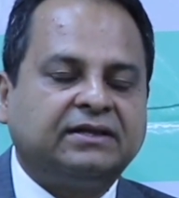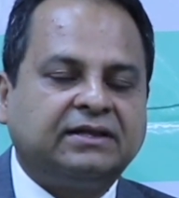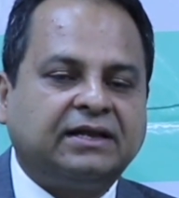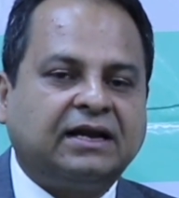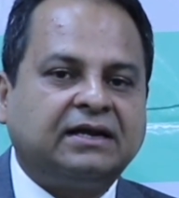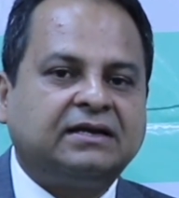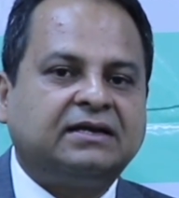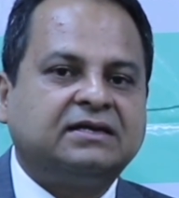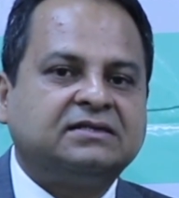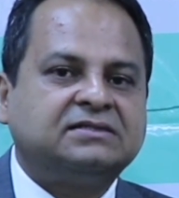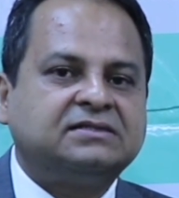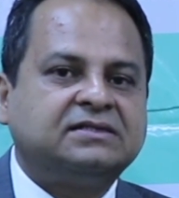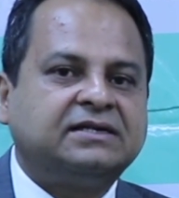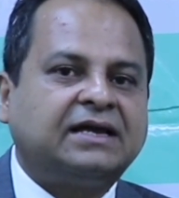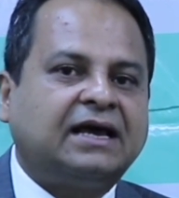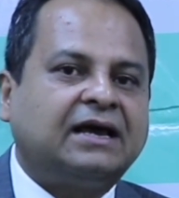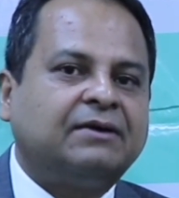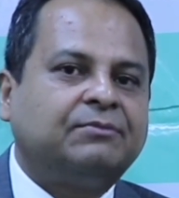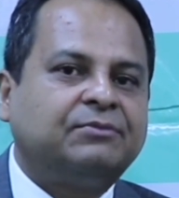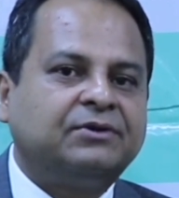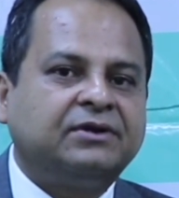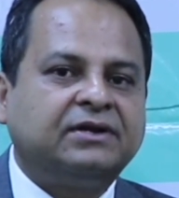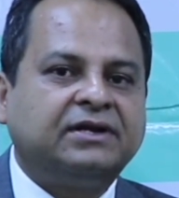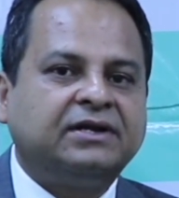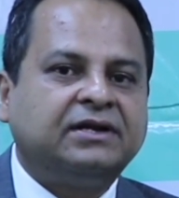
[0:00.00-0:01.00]
That doesn't
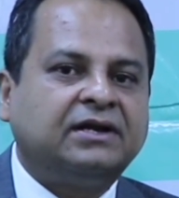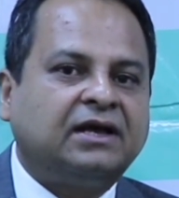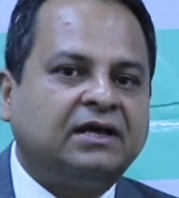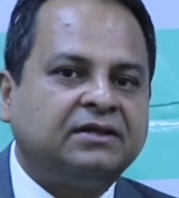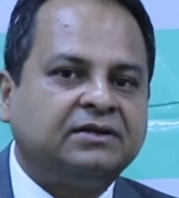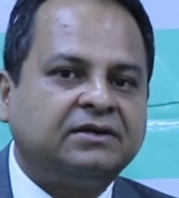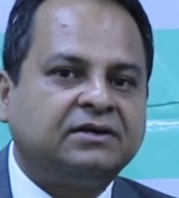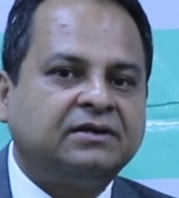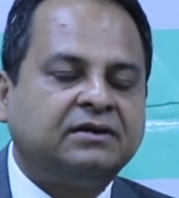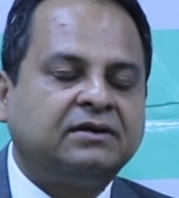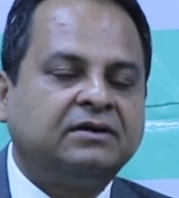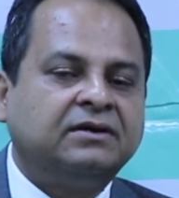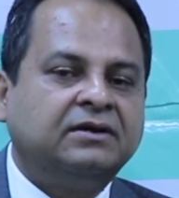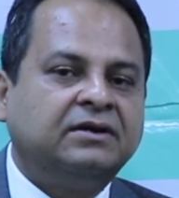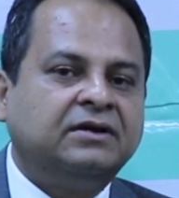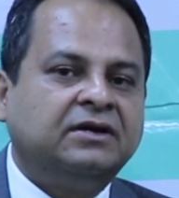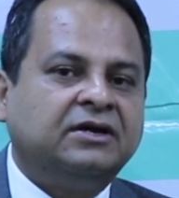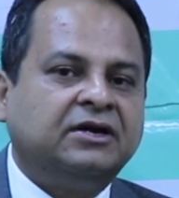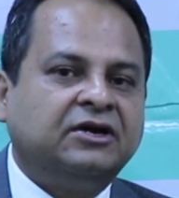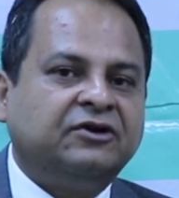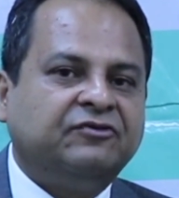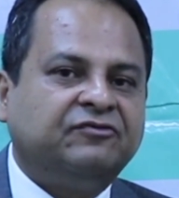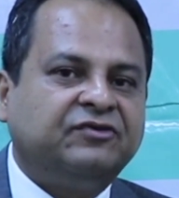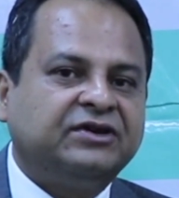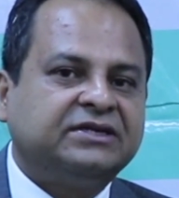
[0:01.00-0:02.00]
happen in other
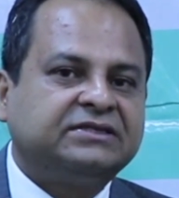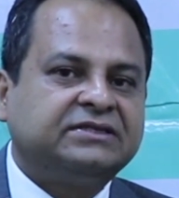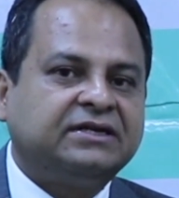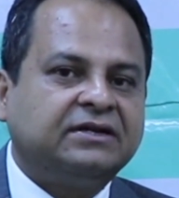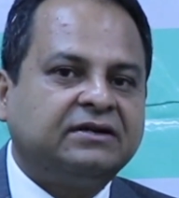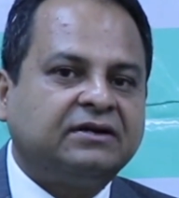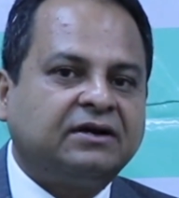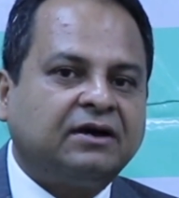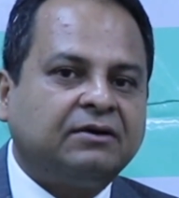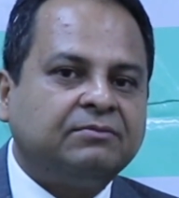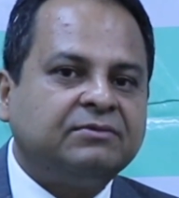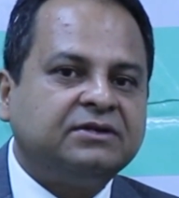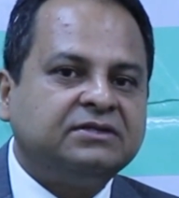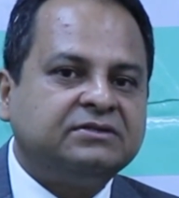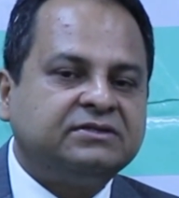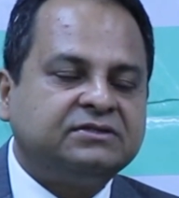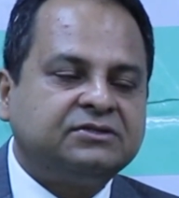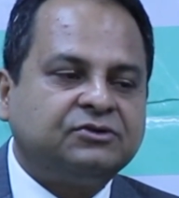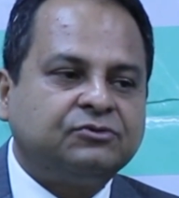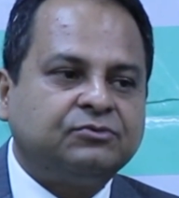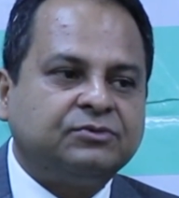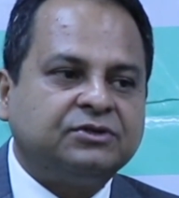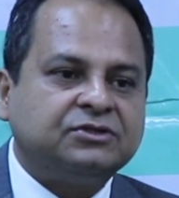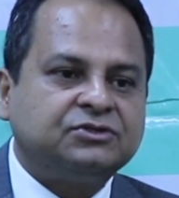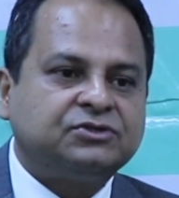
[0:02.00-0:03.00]
fixed income
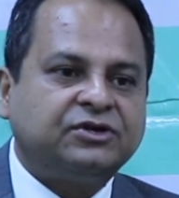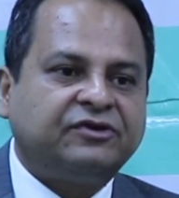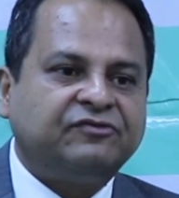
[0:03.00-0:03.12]
instruments.